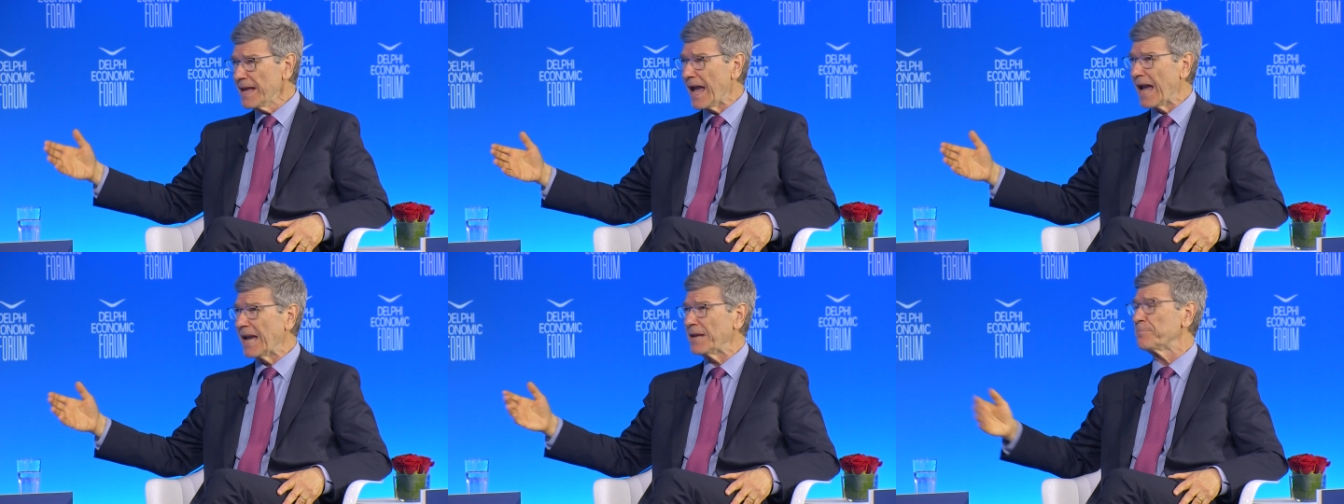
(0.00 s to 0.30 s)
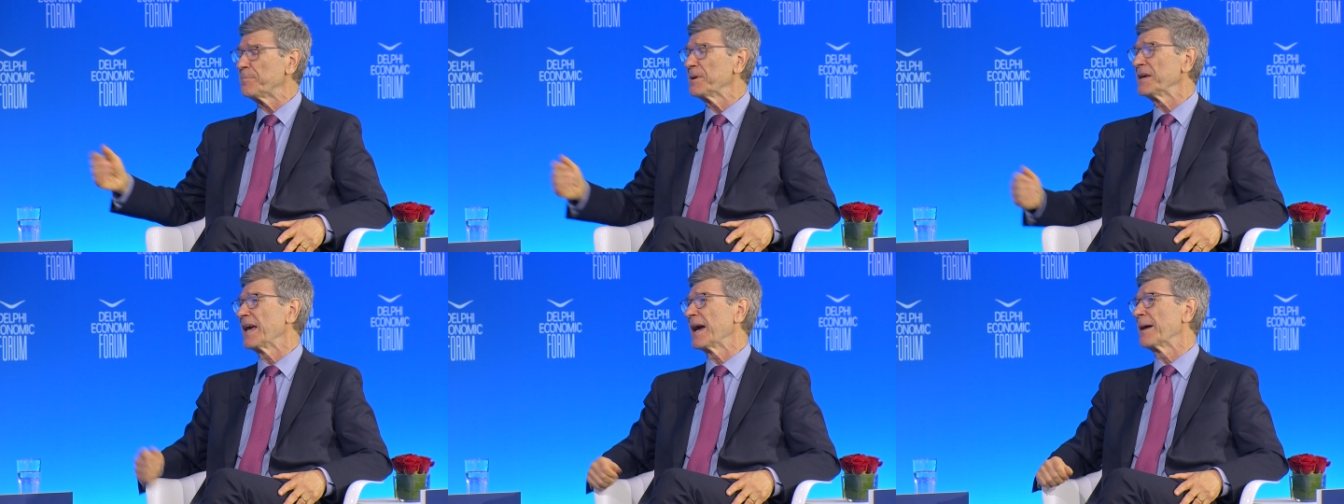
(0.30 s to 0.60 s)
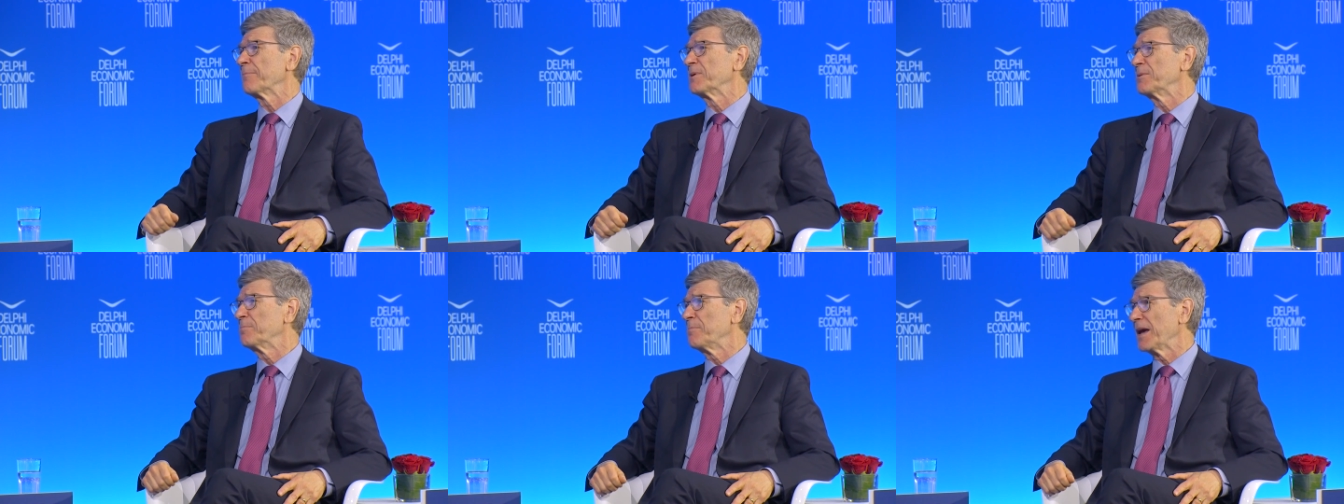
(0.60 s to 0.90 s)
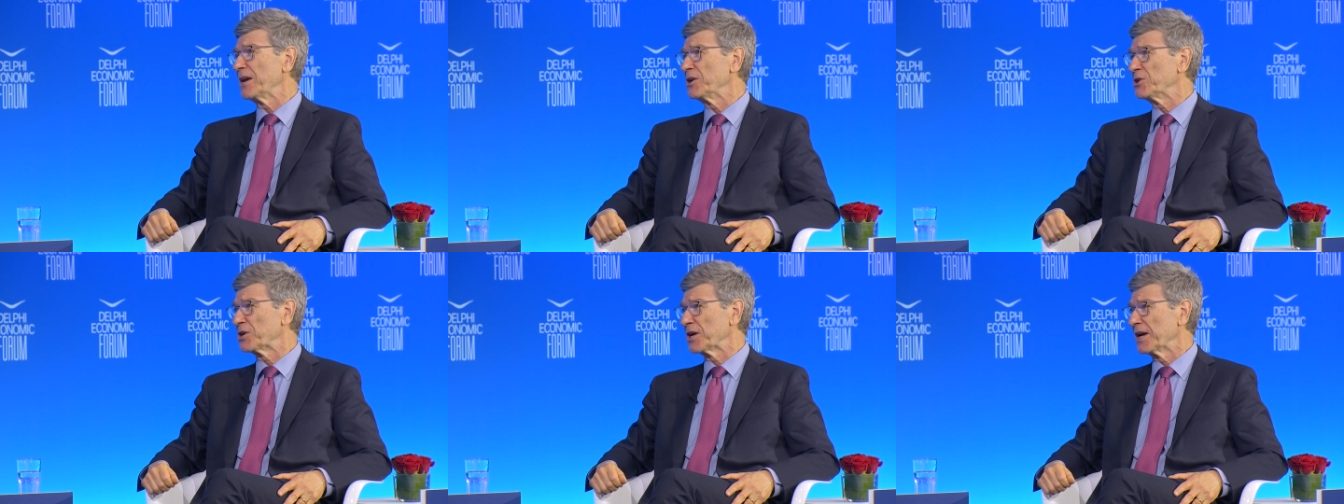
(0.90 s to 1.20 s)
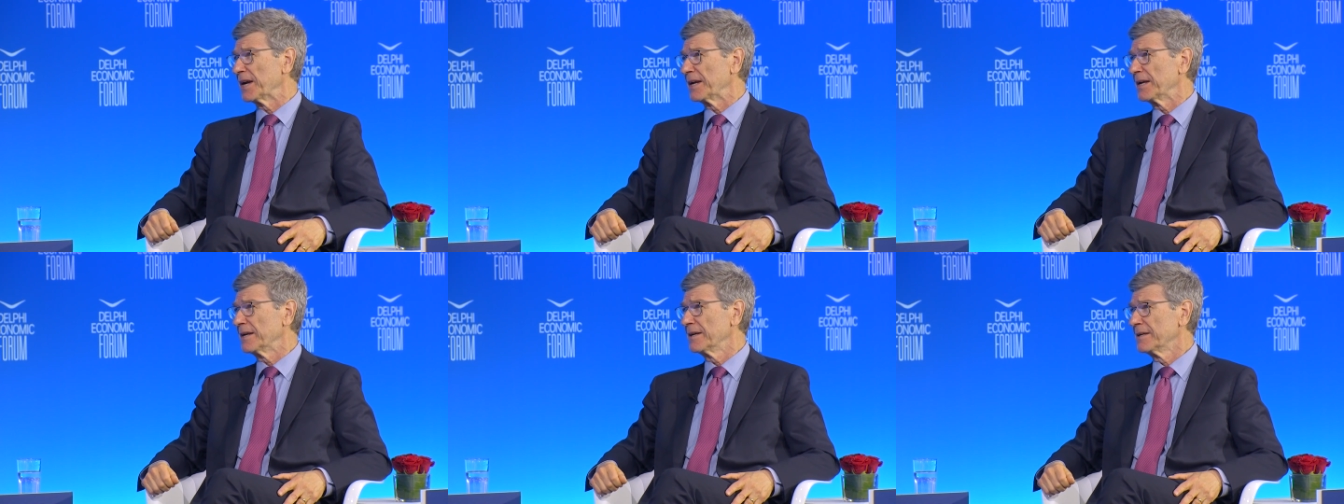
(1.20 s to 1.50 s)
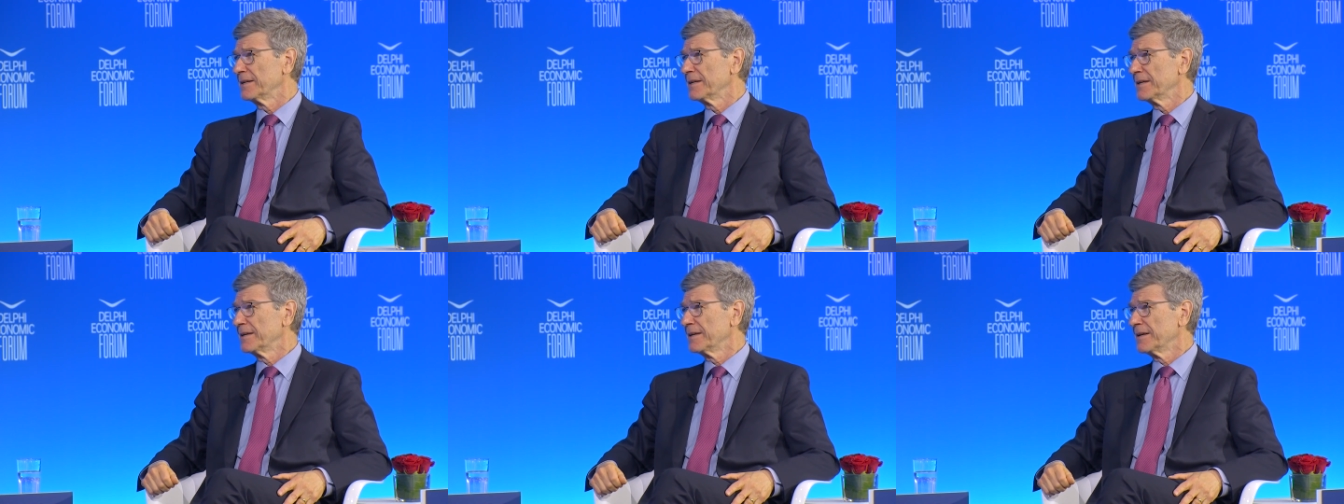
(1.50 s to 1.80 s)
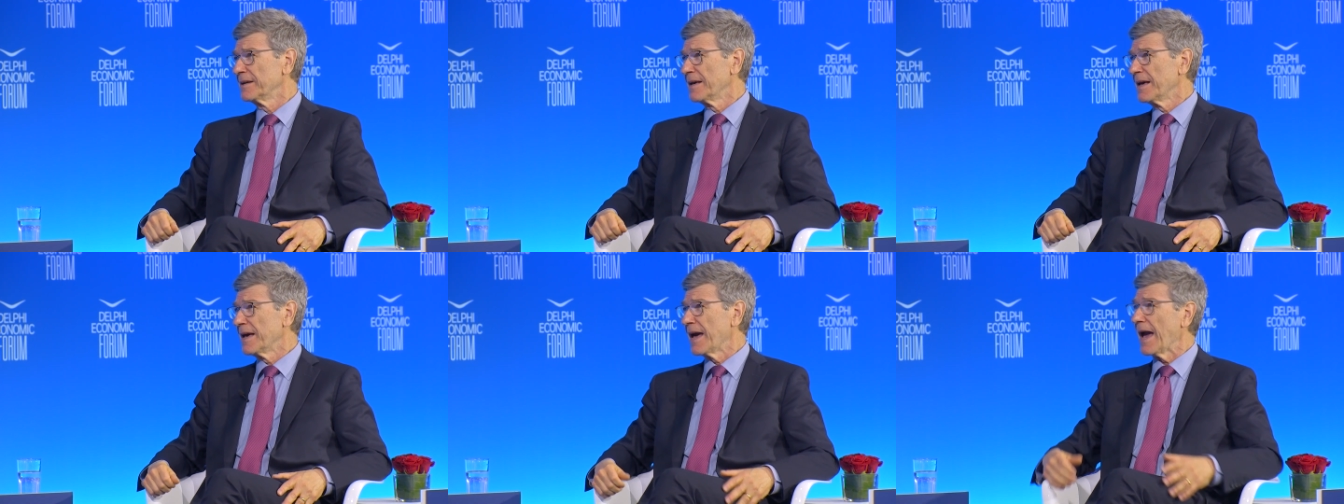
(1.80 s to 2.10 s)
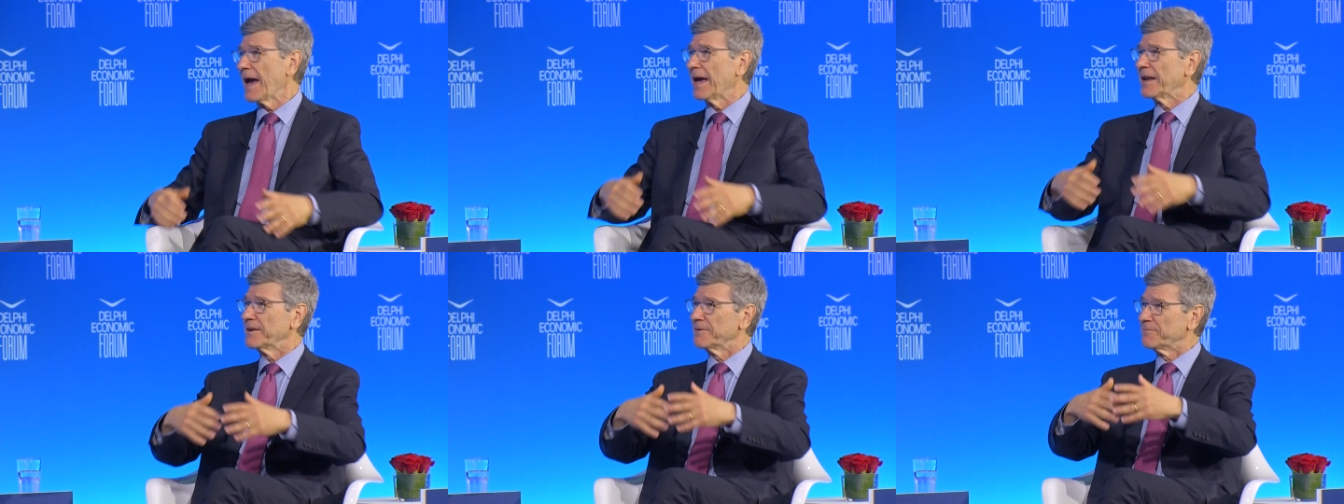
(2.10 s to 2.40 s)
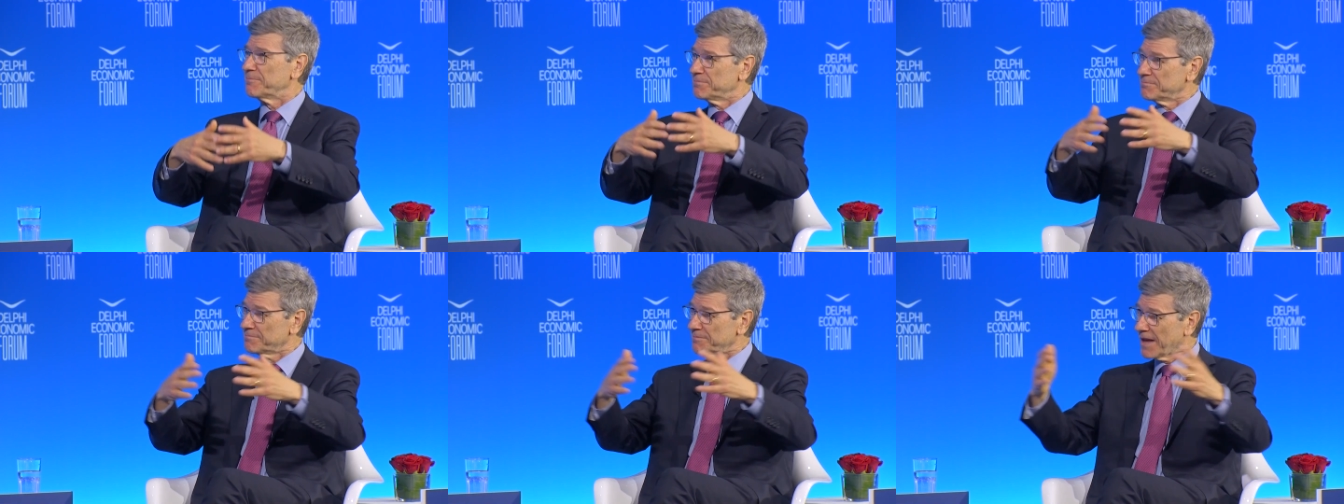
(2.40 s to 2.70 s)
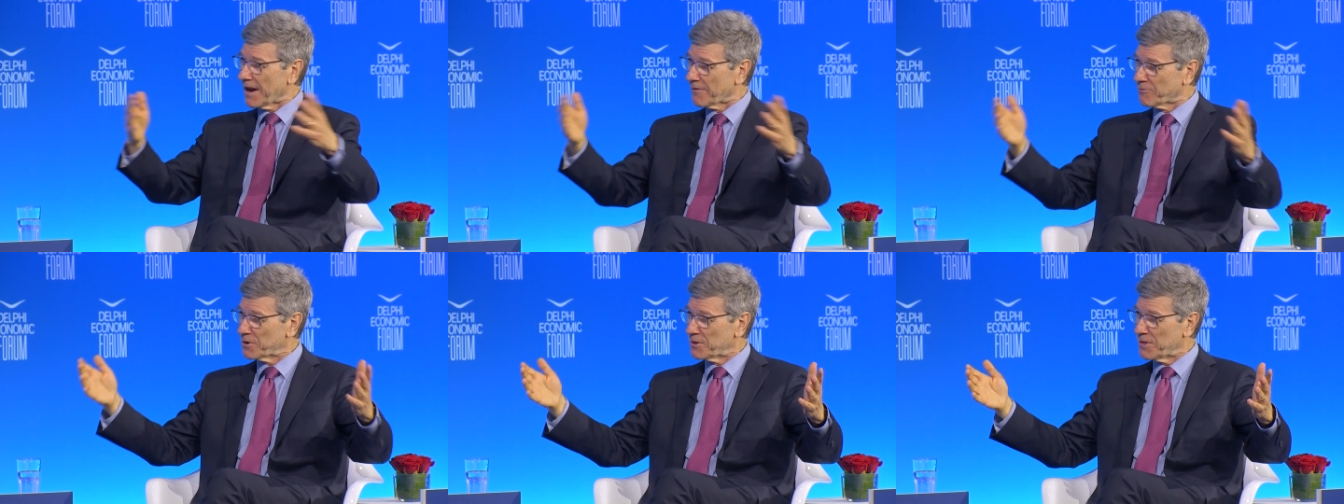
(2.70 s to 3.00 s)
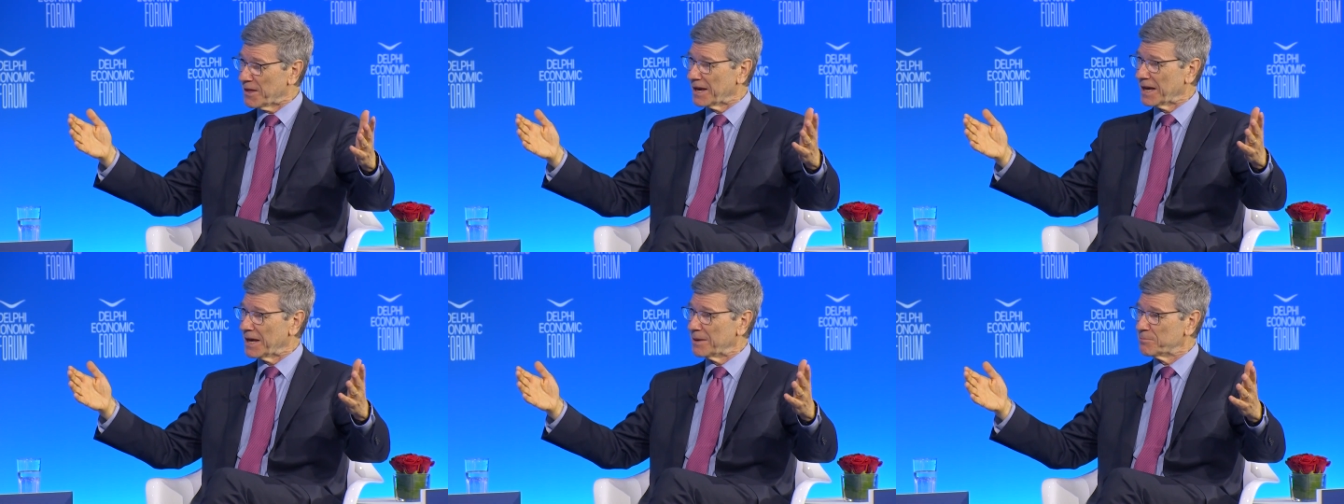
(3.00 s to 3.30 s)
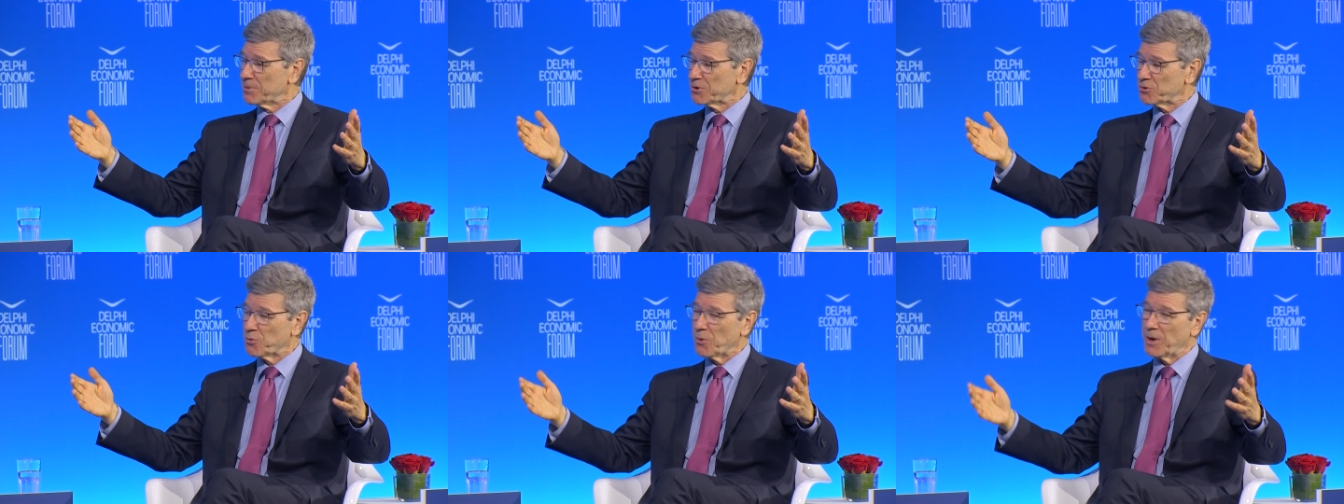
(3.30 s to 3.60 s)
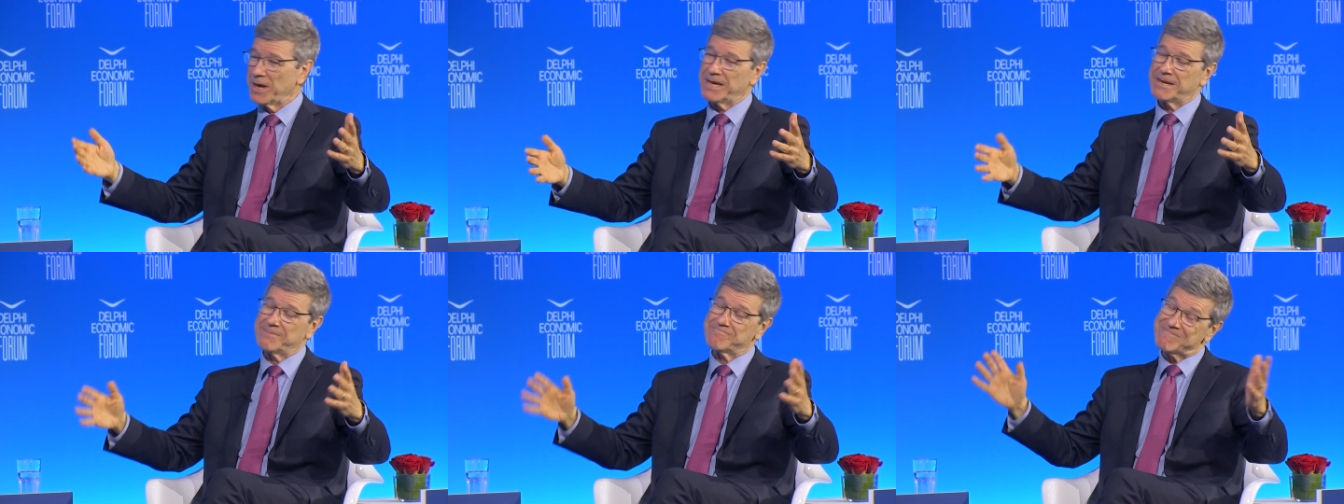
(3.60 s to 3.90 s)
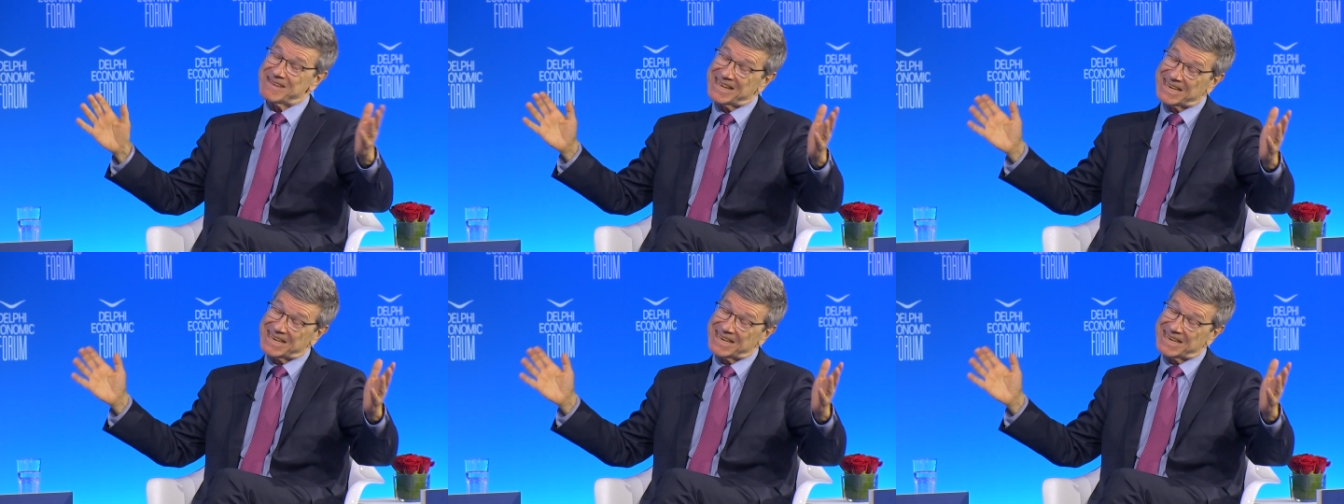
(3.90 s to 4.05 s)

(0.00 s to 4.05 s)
8 p.m. in Beijing, and everything in between.